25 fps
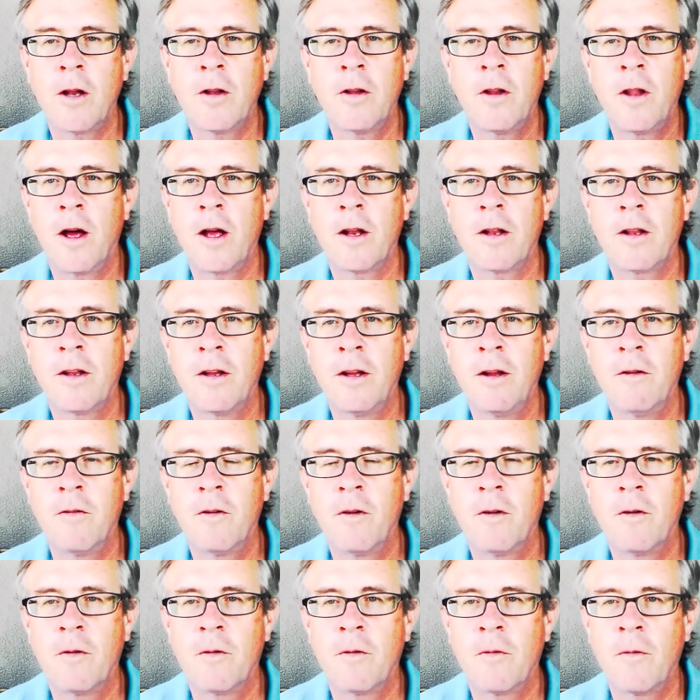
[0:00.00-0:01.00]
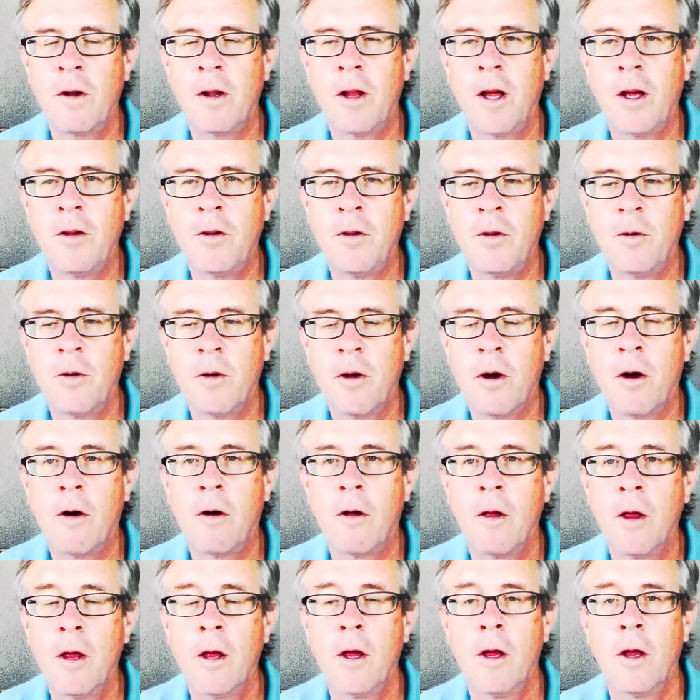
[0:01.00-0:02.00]
not, not even relate to you at
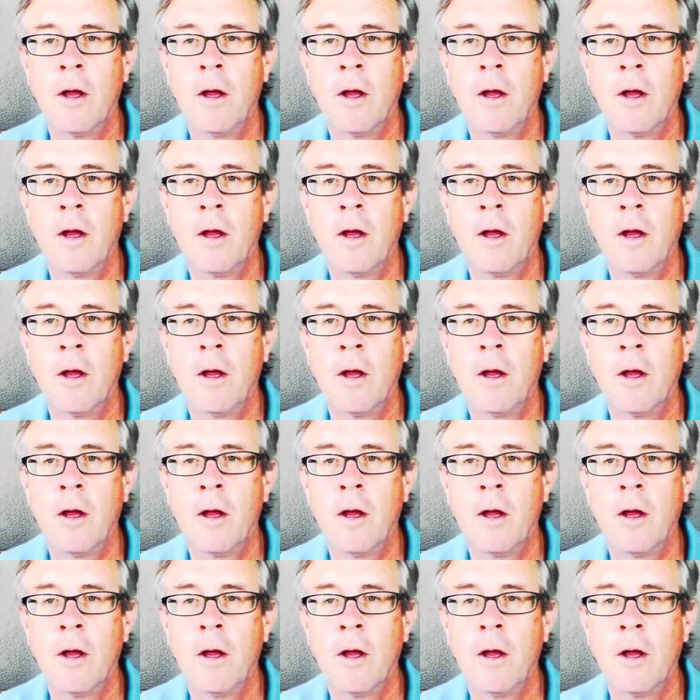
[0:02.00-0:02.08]
all.